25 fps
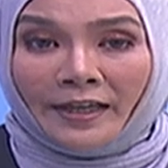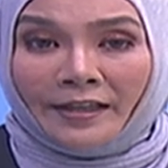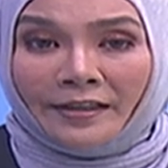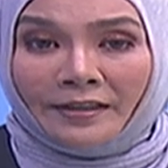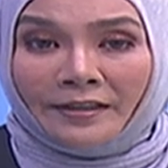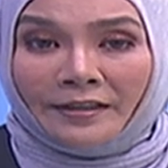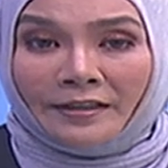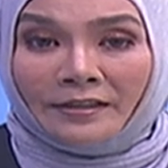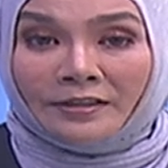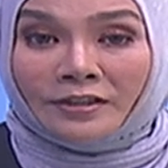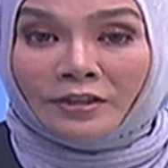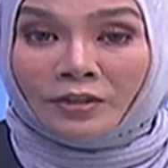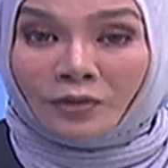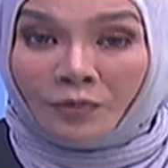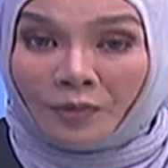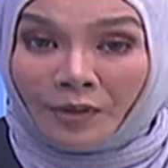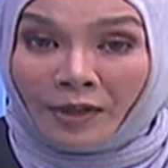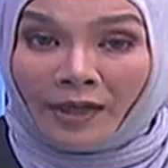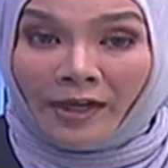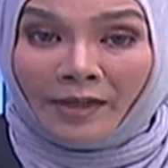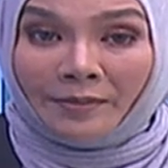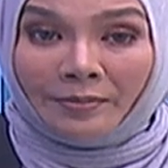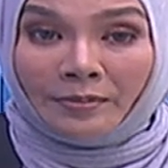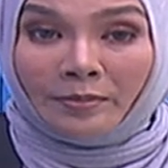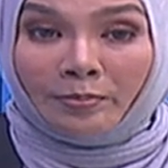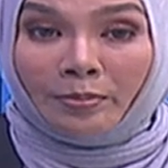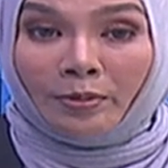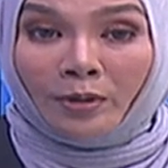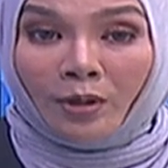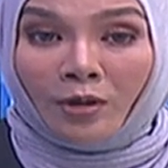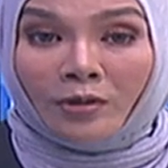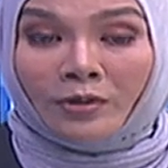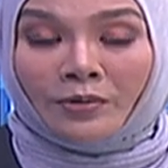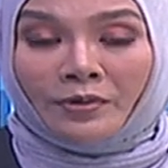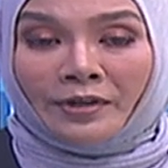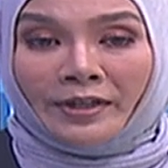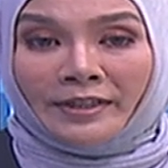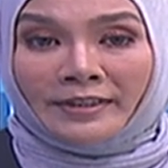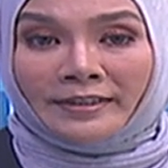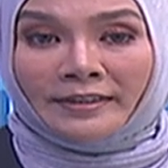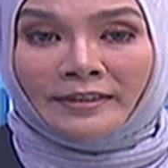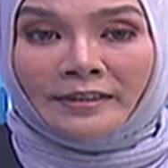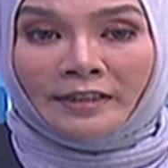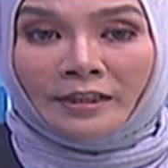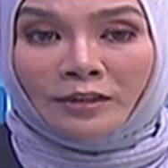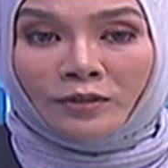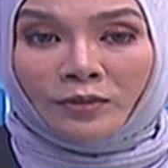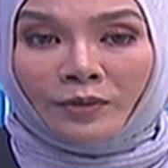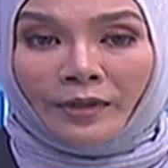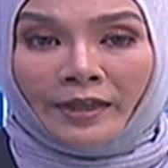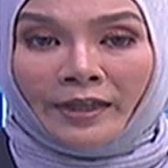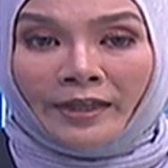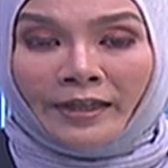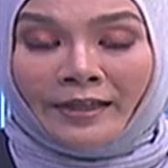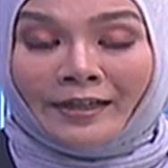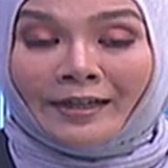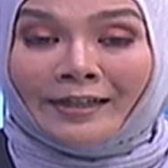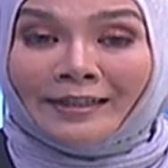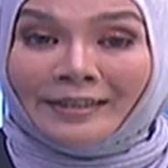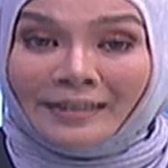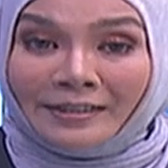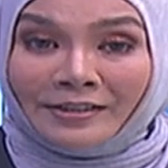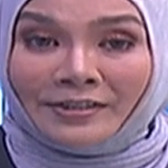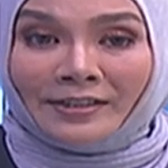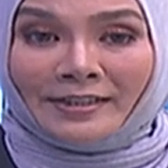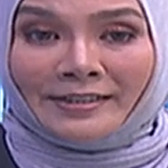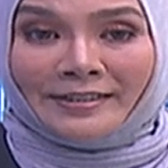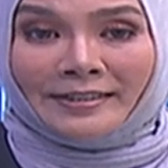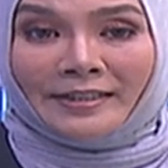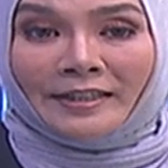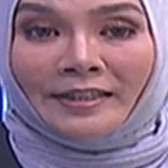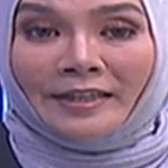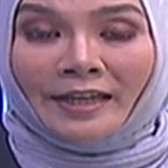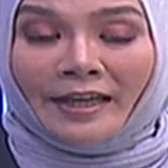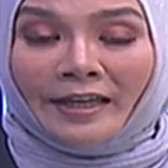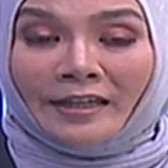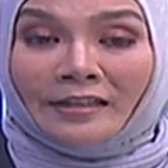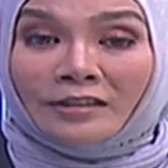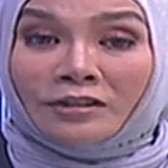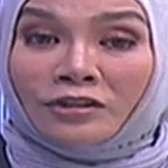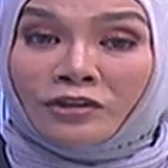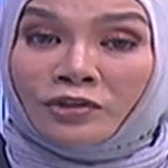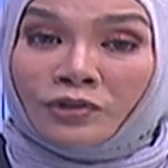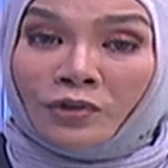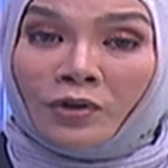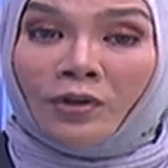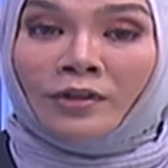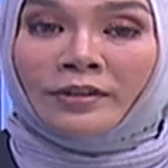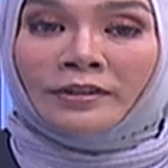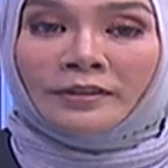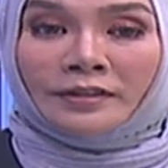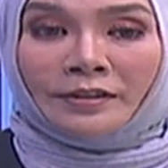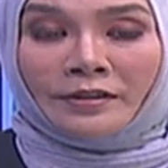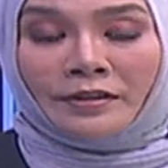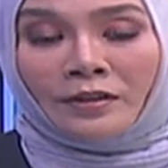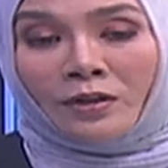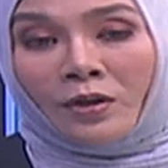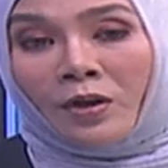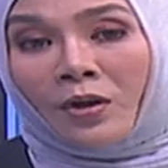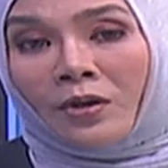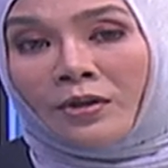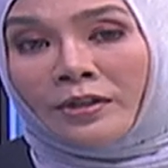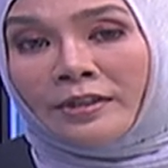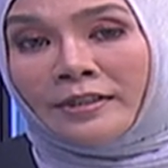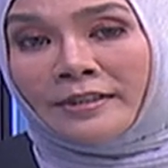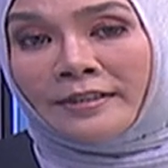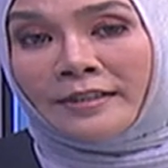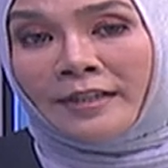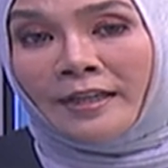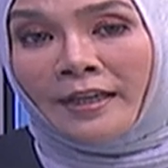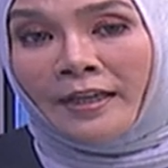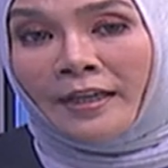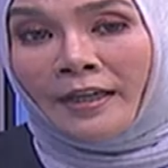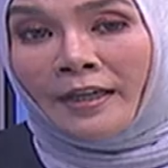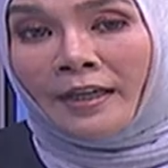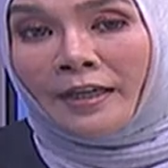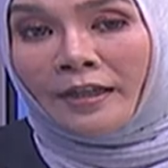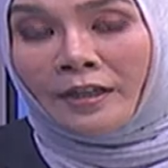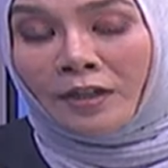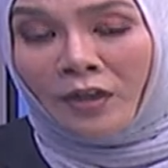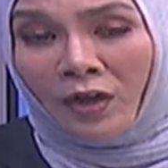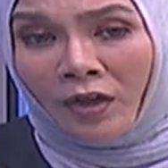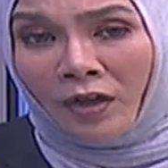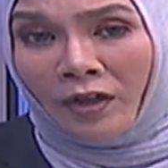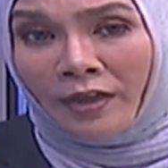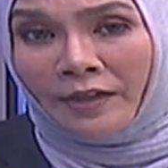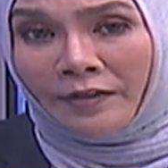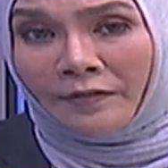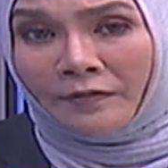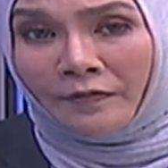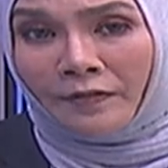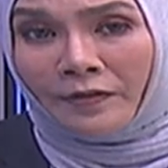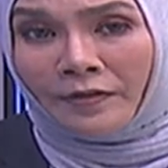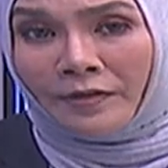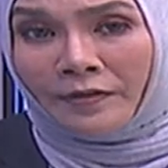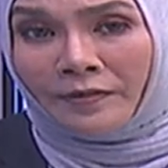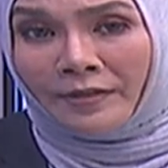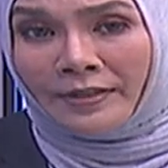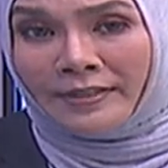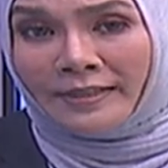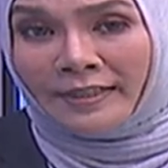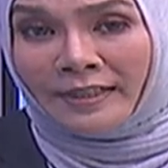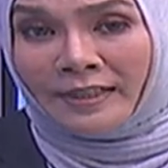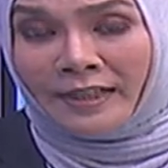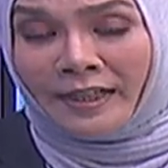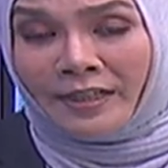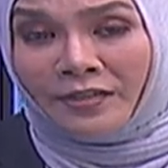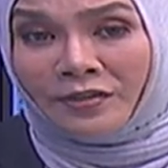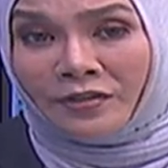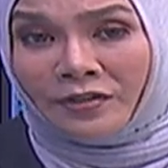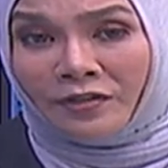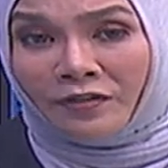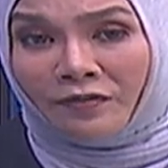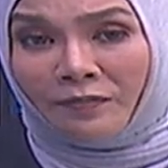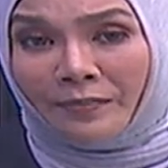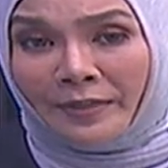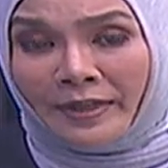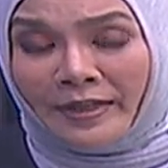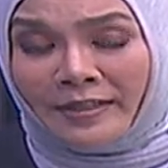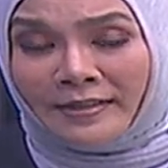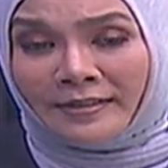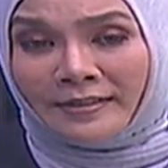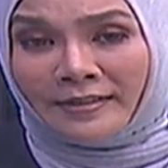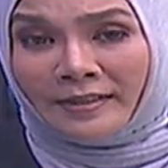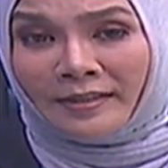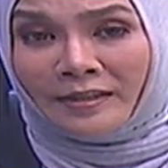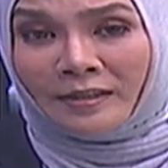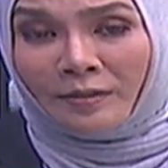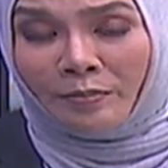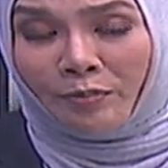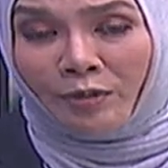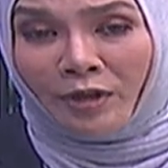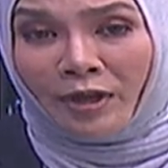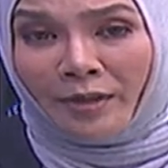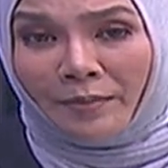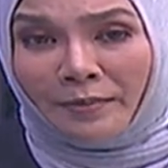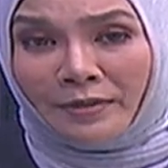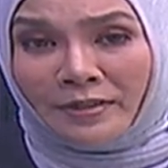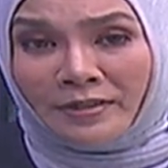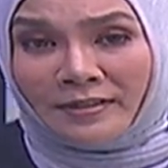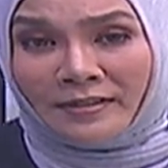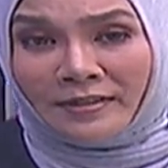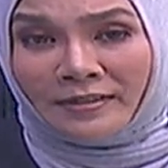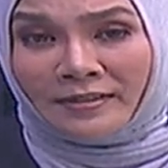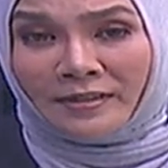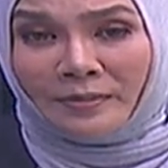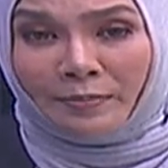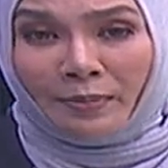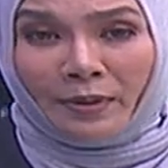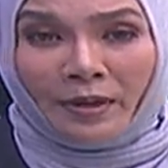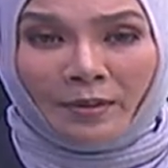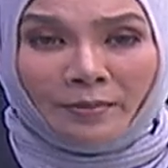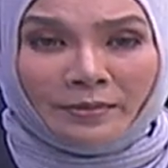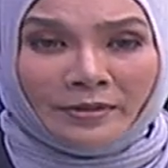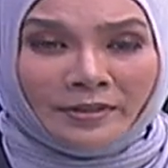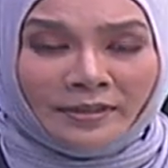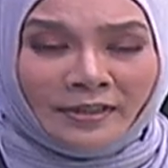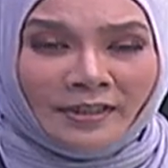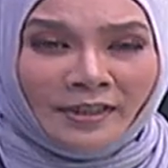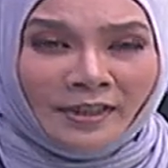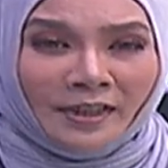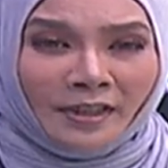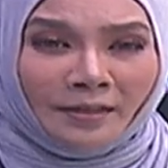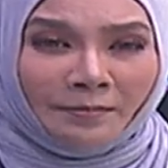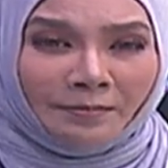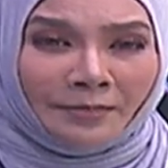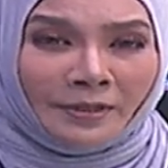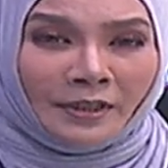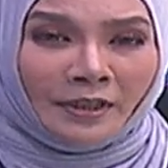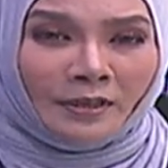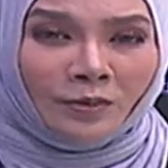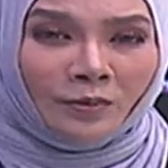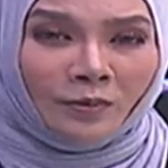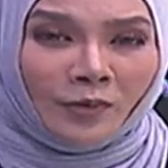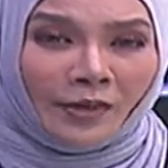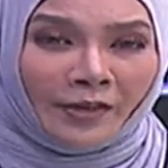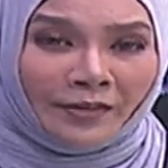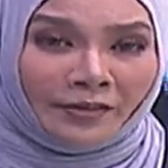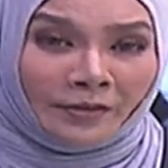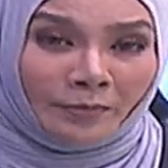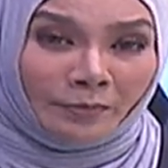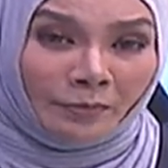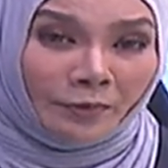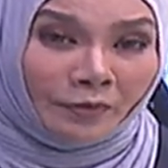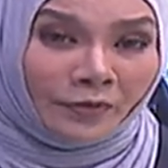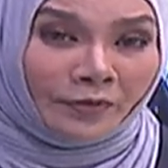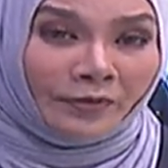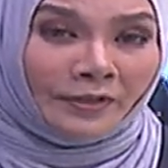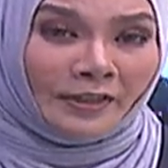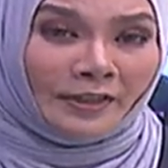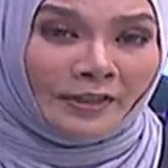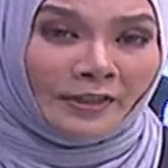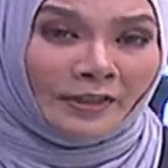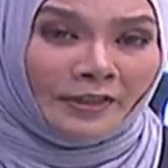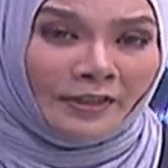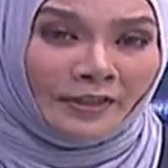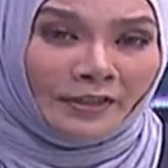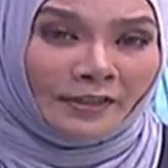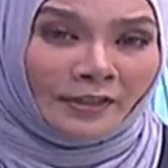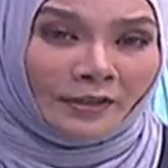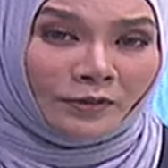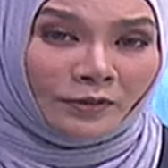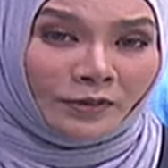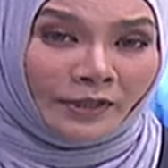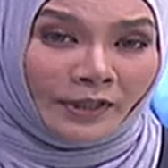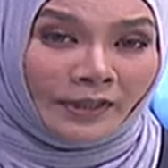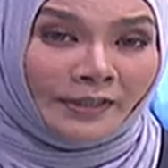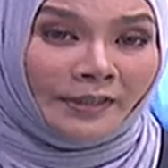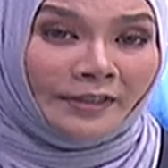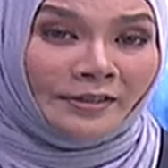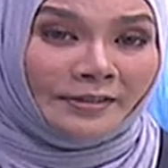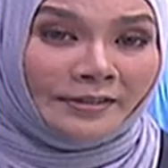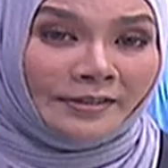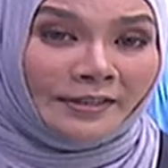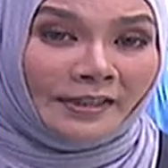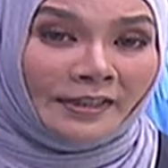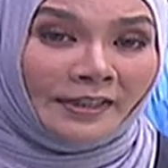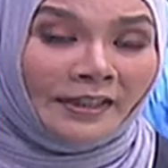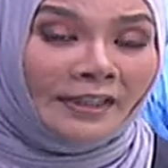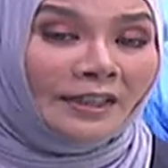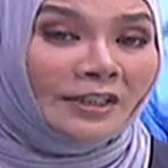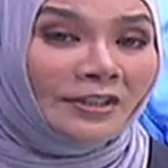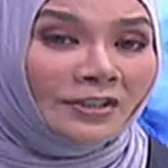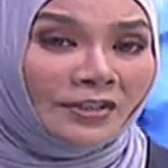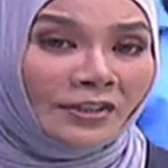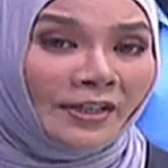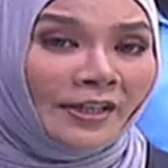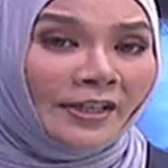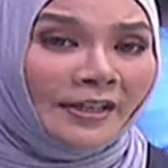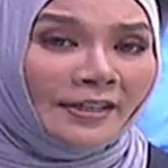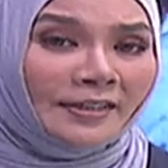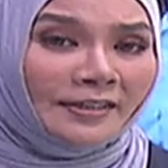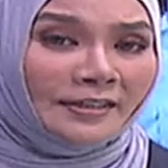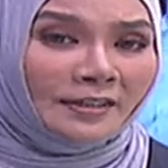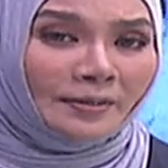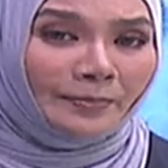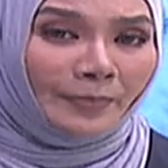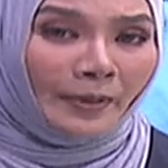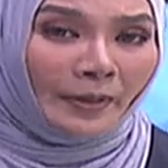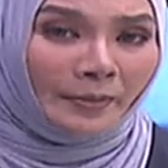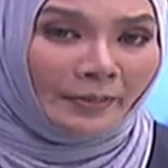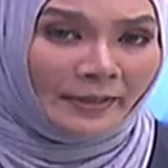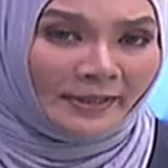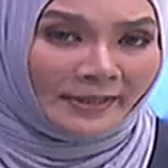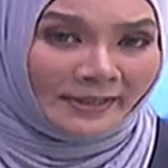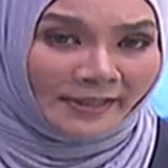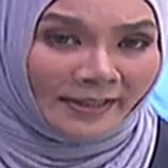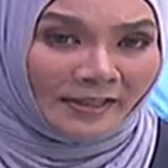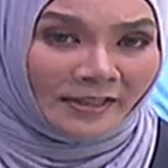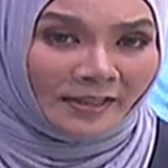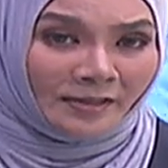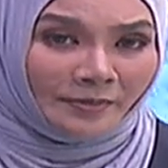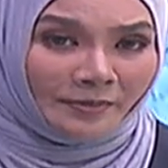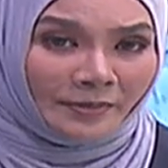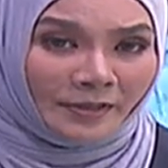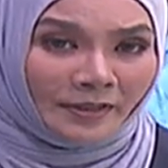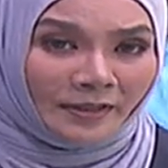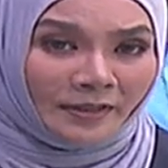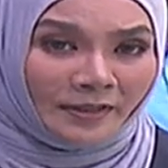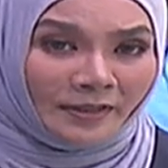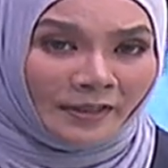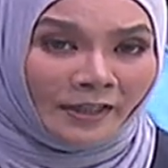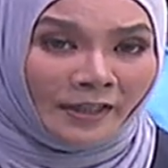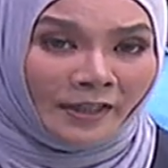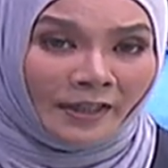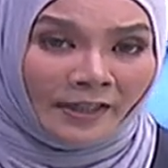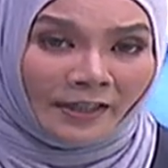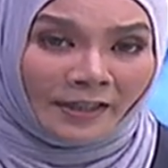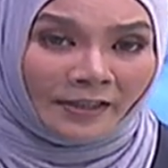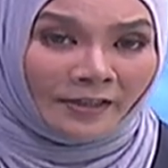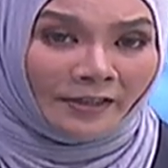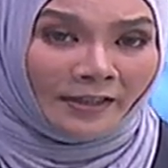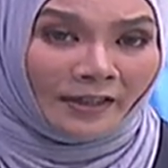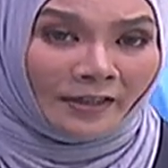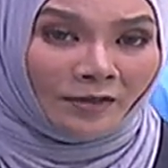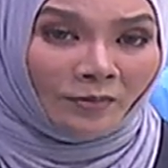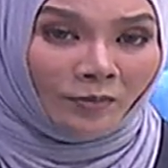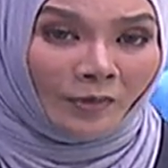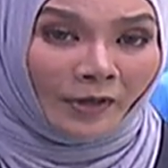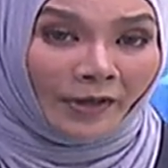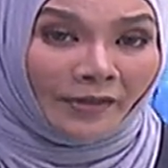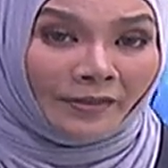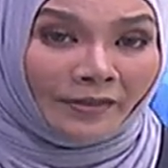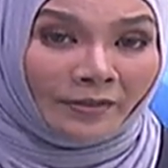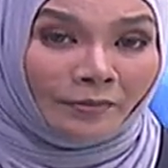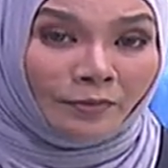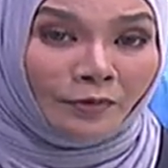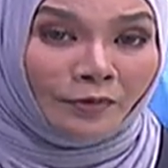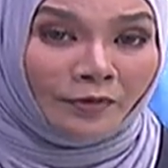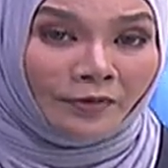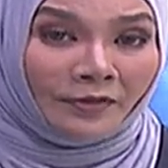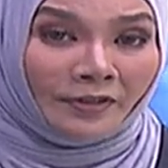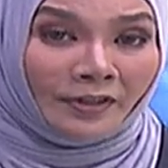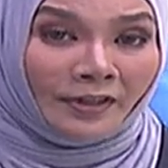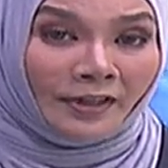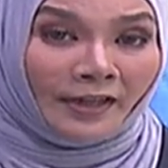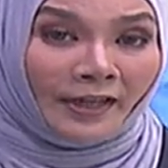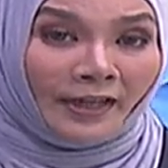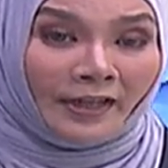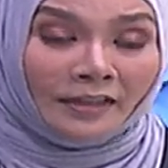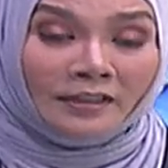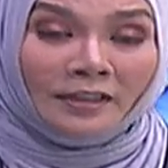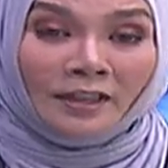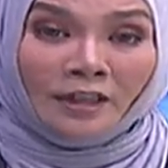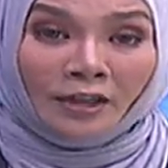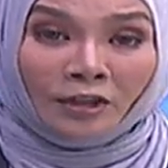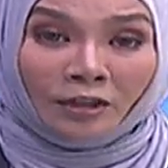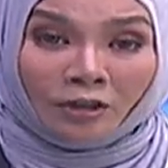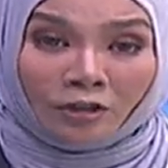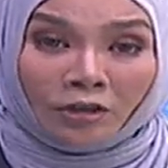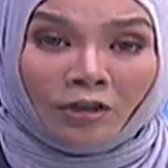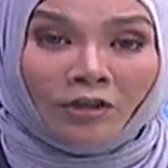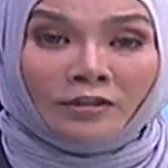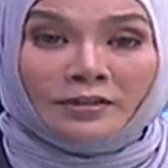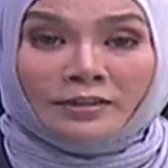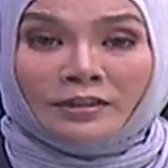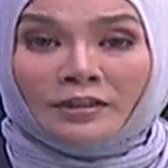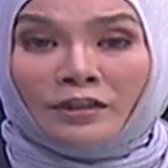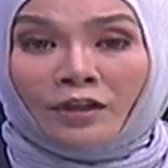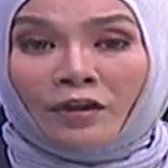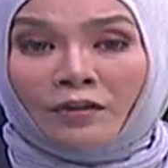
and the scribe blog writer Dato E. Kadir Jasin, has joined the chorus in calling for the resignation of Minister in the Prime Minister's Department, P. Waytha Moorthy. Dato Kadir said he shares the public sentiment in that Waytha Moorthy had lost the